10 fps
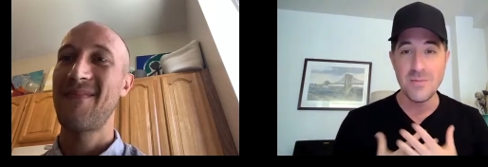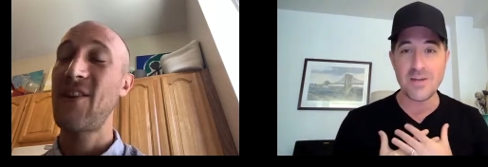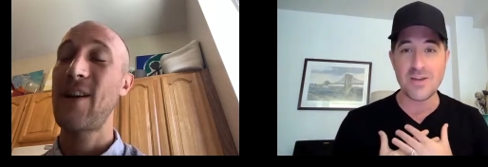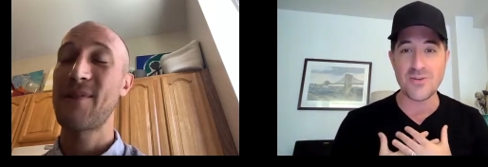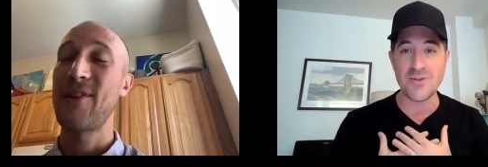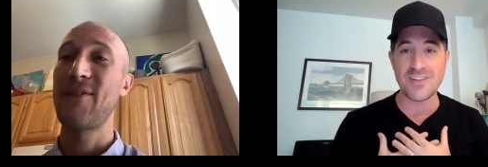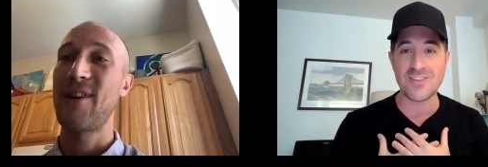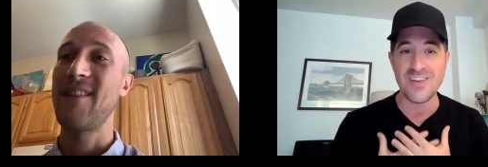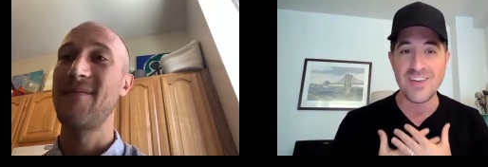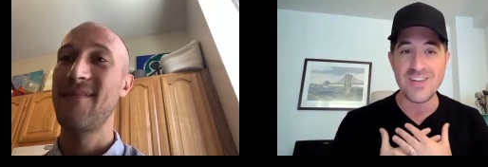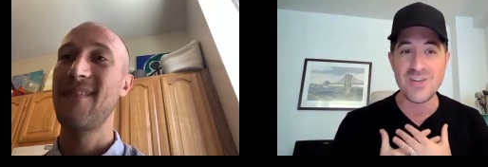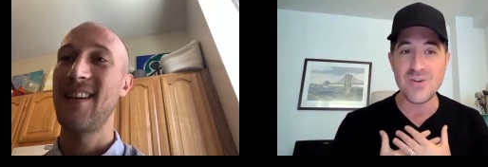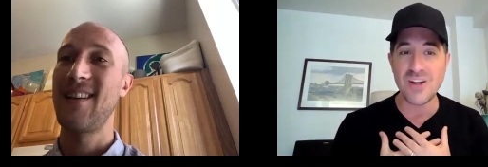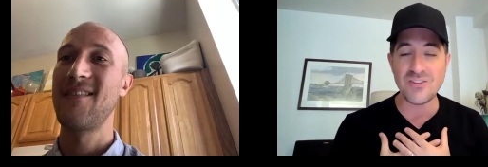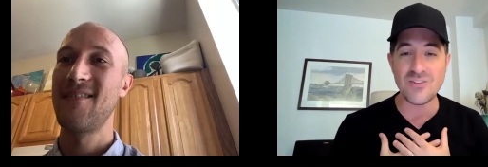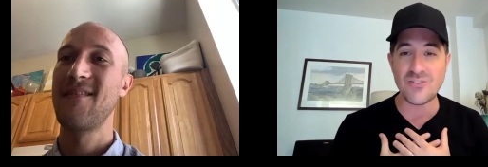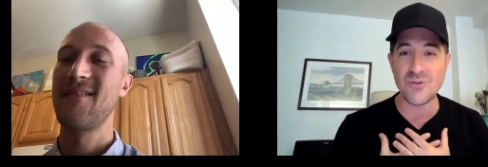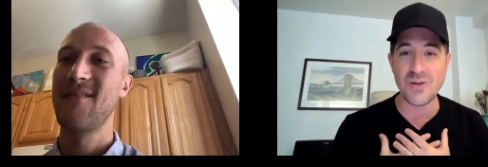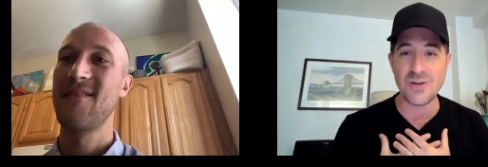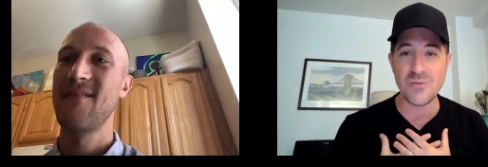Speaker 1: Because You're absolutely right. You yeah. got to
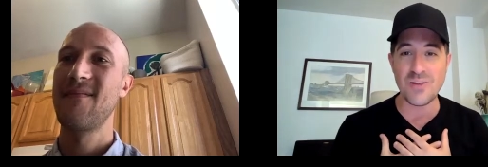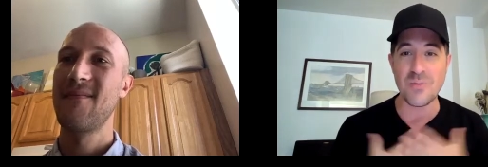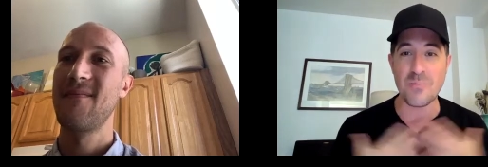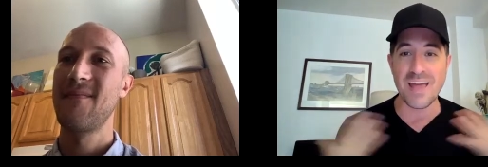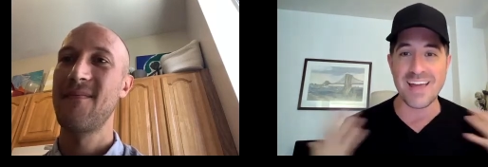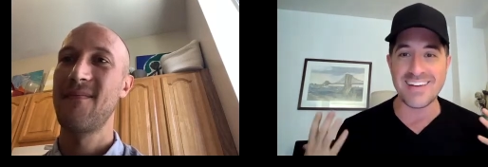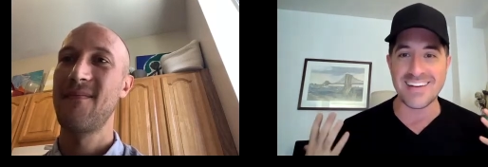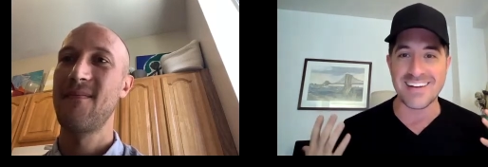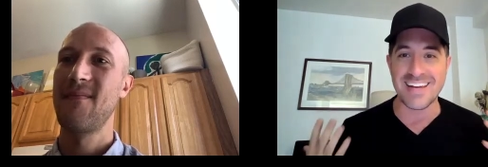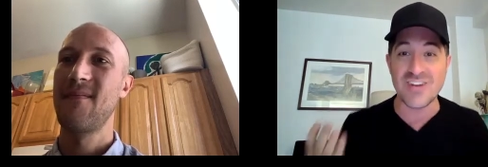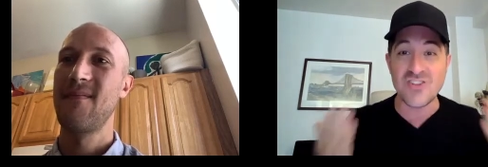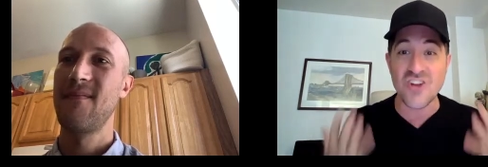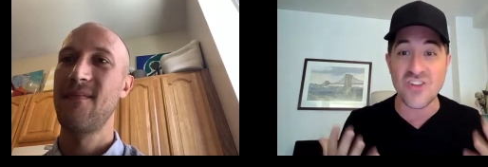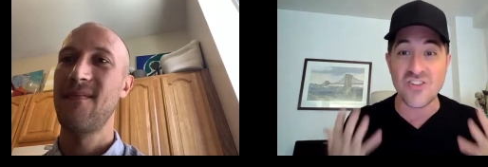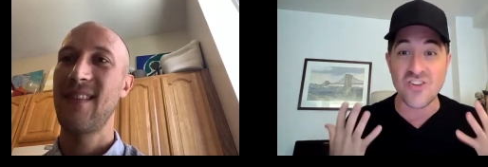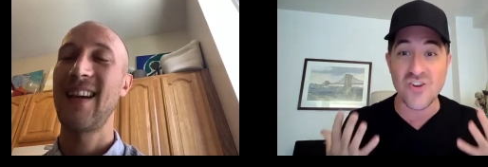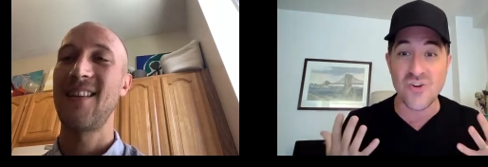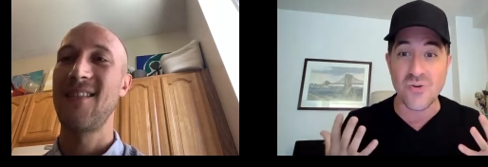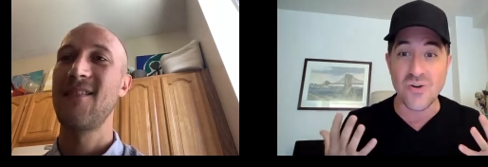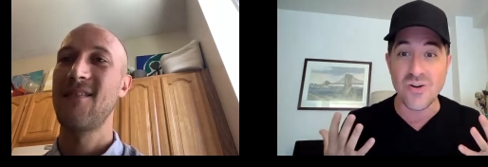do it with abandon and just
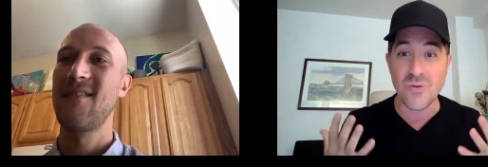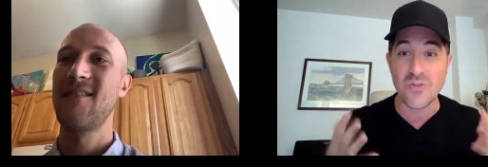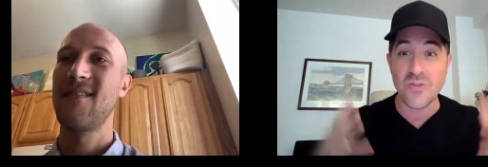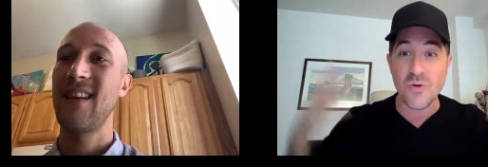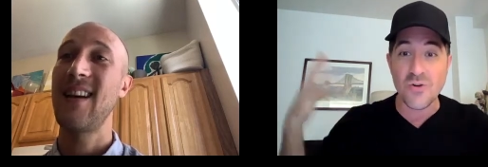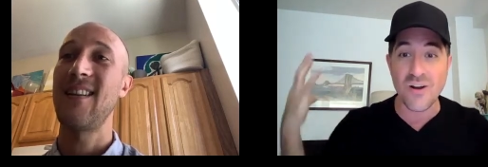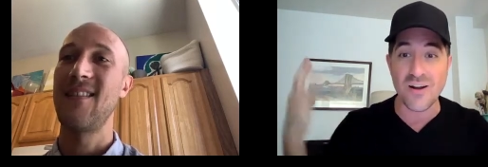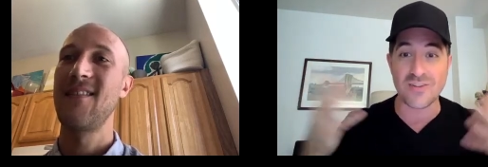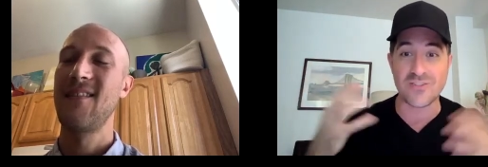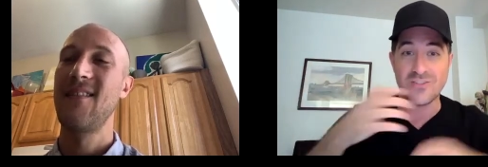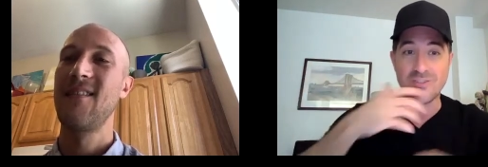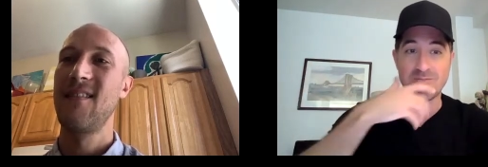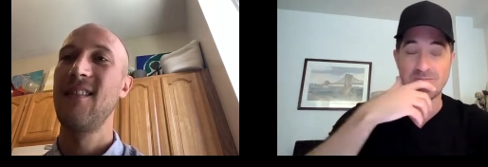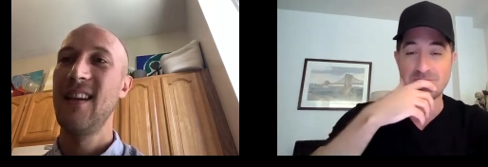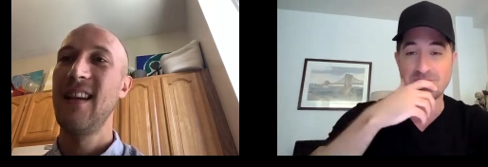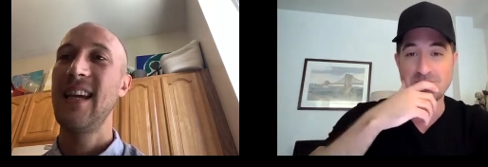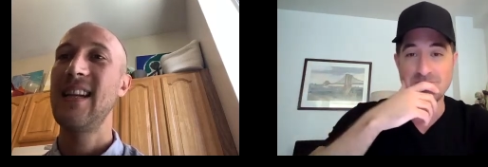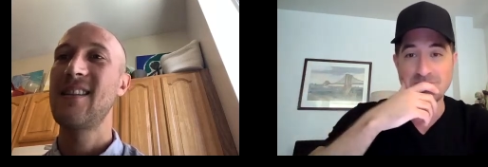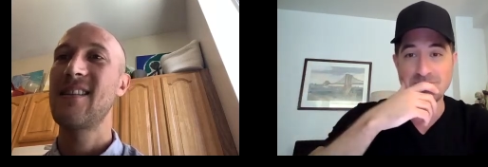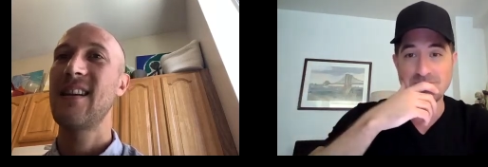you yeah. with no yeah. crumbs.
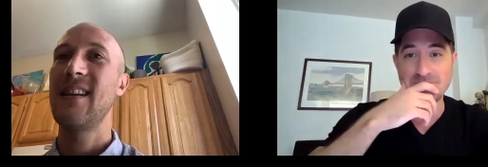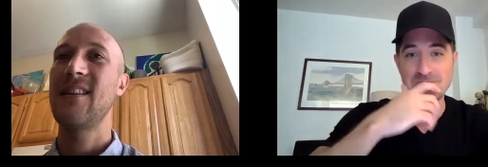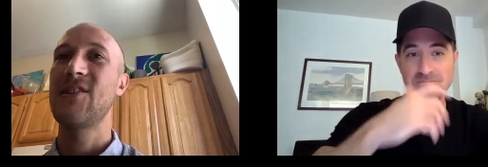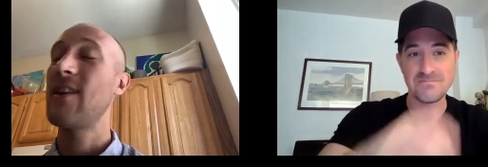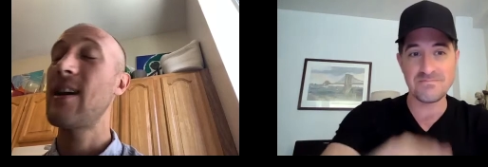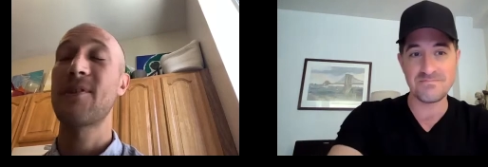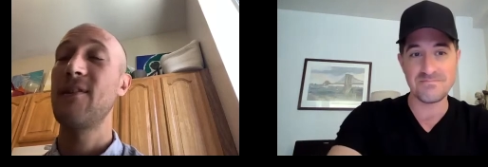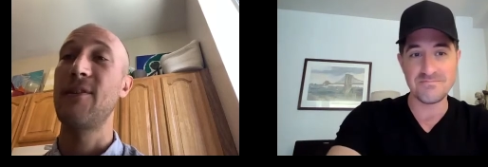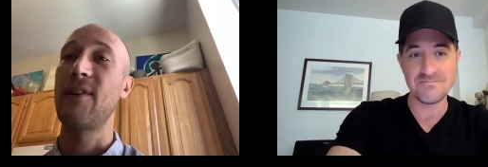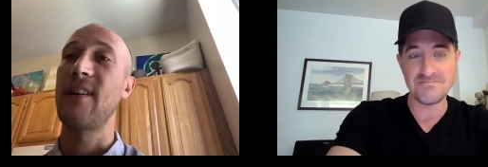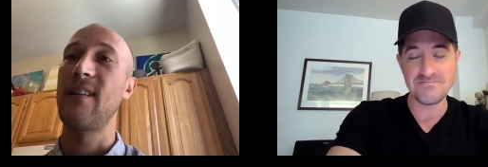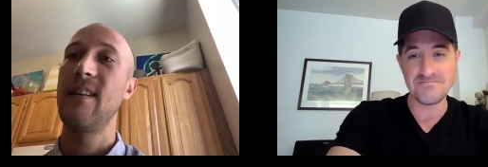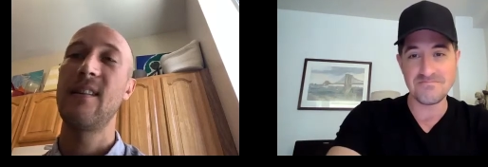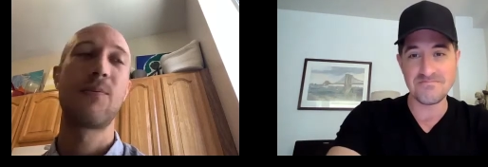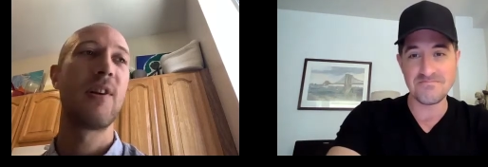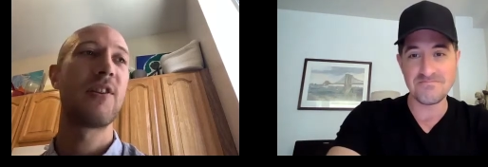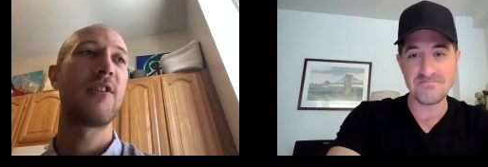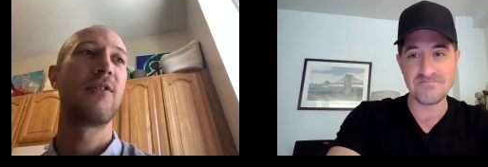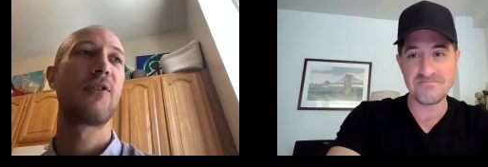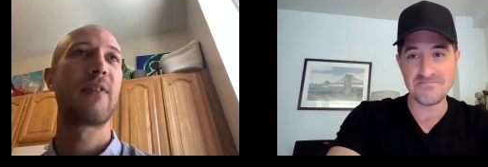
Speaker 2: It's it's you're absolutely right. It's
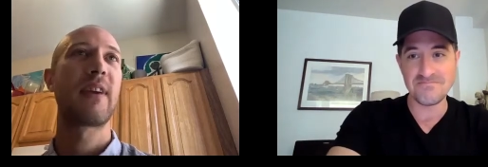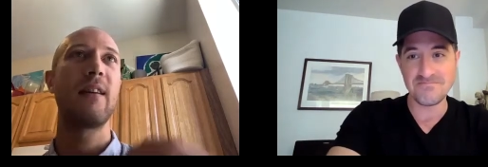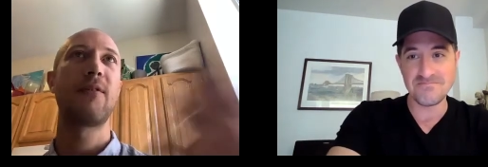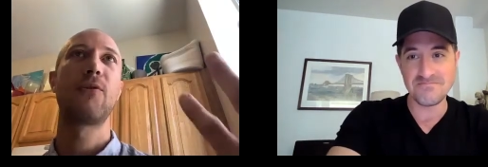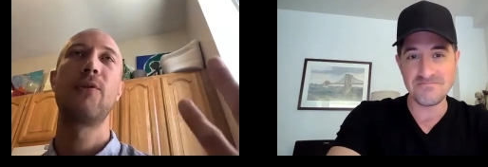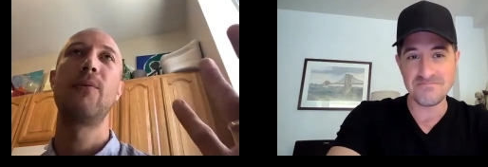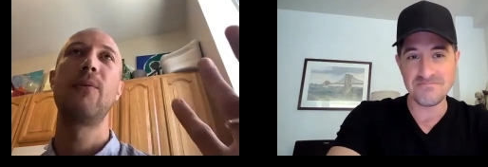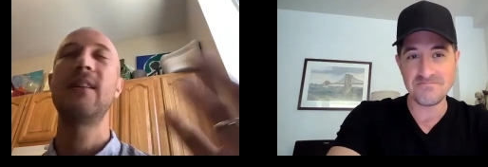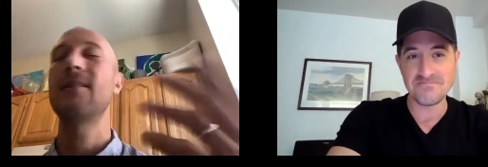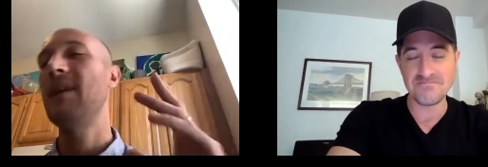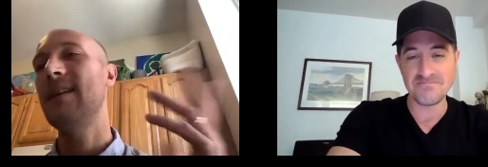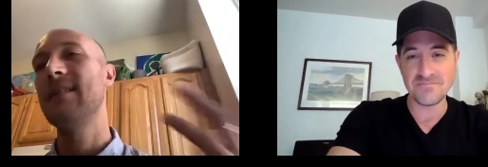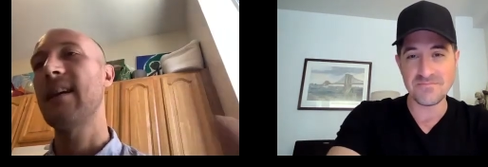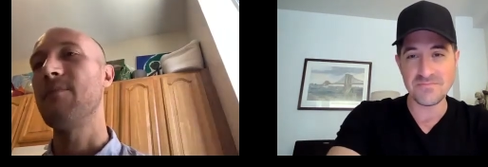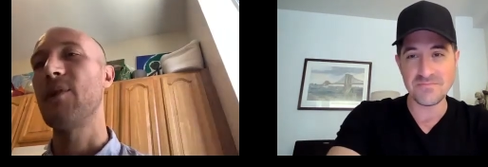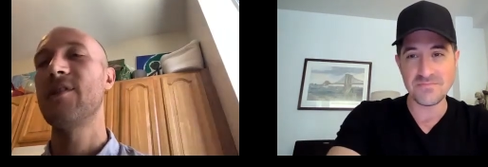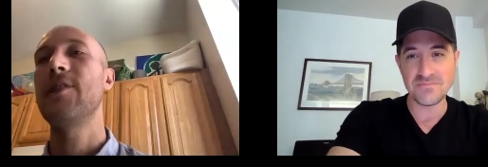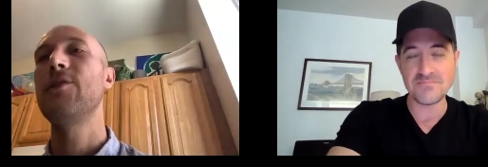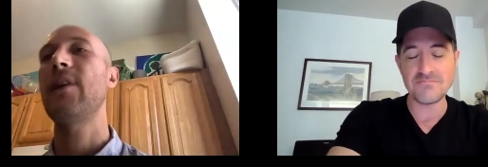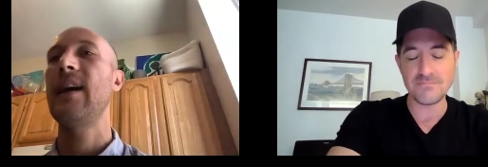once you sort of get through it's a mind game
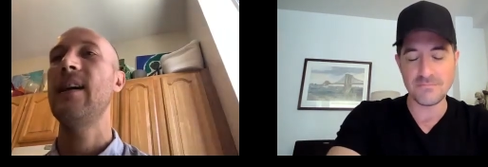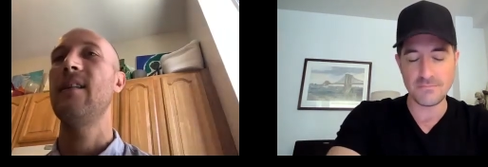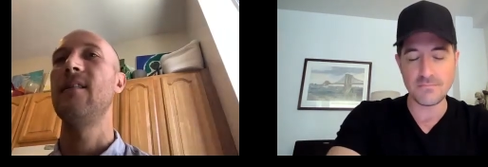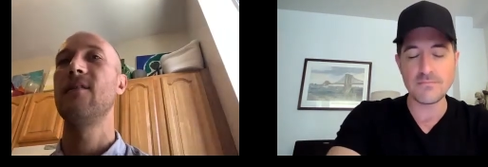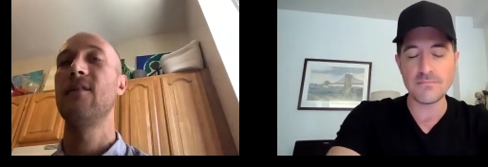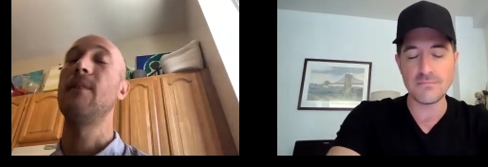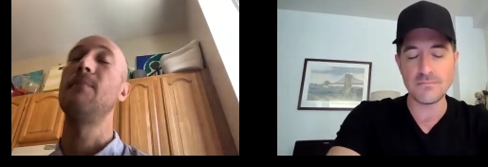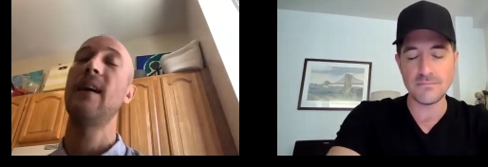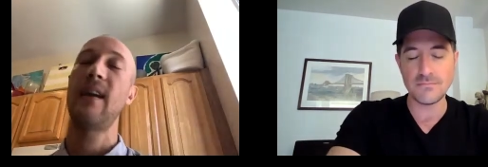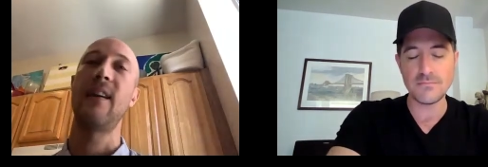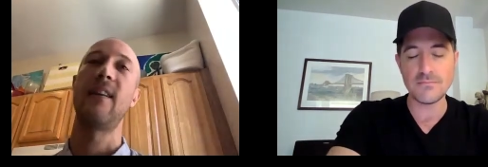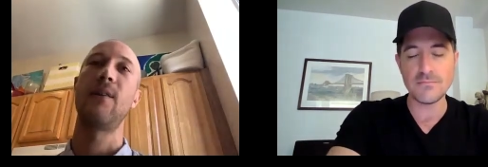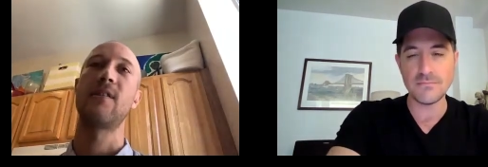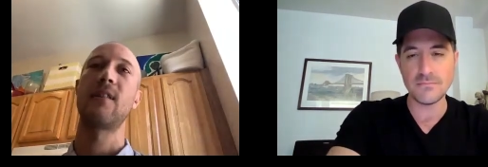because in your head or in my head I was